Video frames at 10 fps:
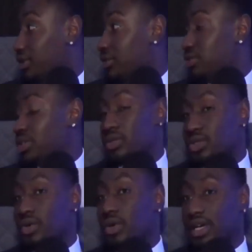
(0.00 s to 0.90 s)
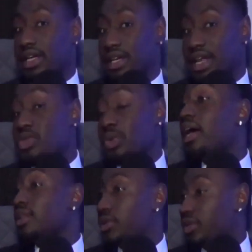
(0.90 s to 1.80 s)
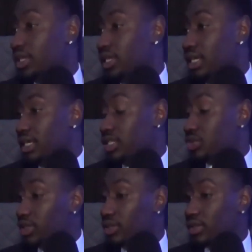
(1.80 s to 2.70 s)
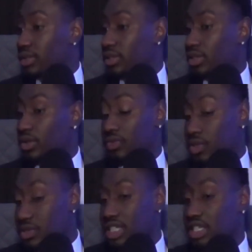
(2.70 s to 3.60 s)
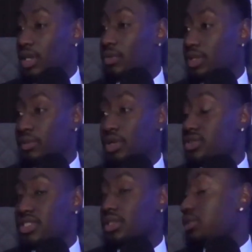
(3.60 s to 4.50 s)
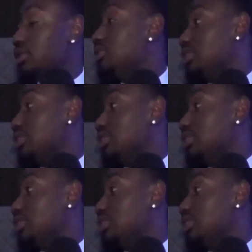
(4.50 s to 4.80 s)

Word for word: So and that's what I learned as well. You know, if your team ain't winning, bro, you still losing.